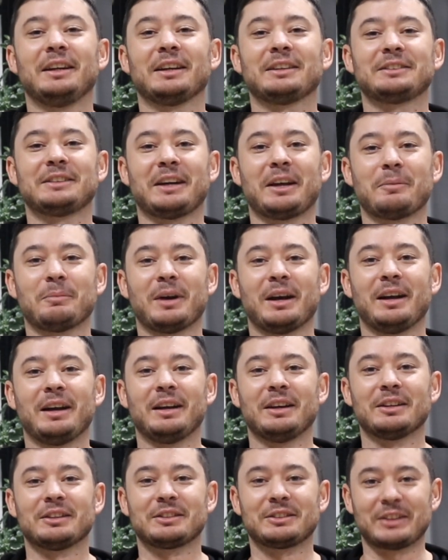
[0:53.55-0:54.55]
next time,
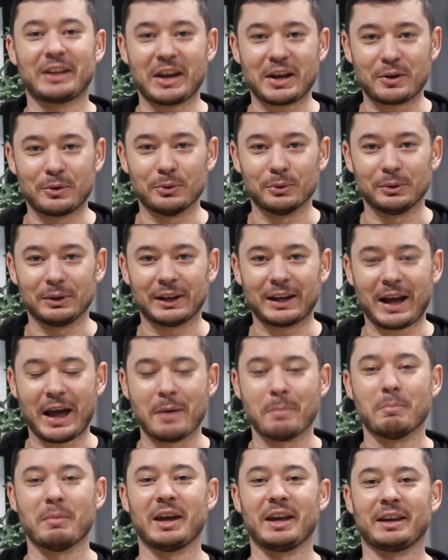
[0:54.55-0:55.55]
stay cool
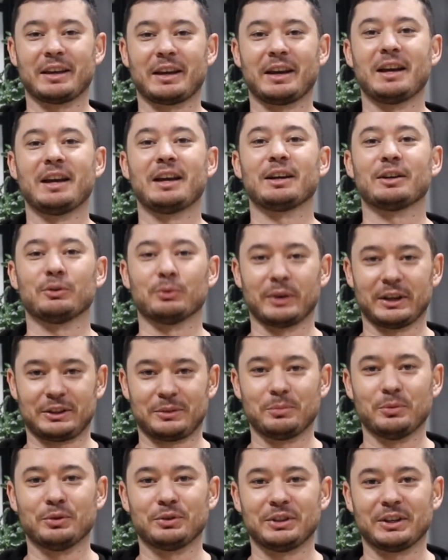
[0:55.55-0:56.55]
and make
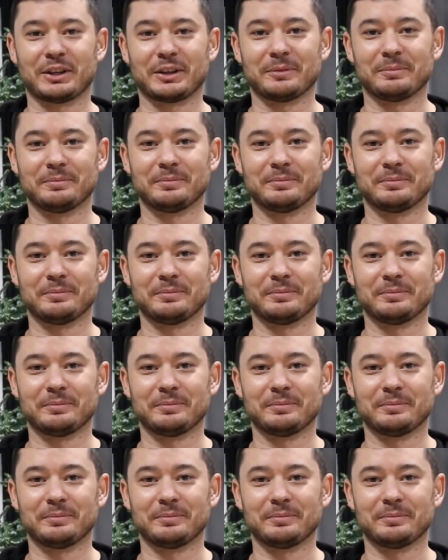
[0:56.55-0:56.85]
great music.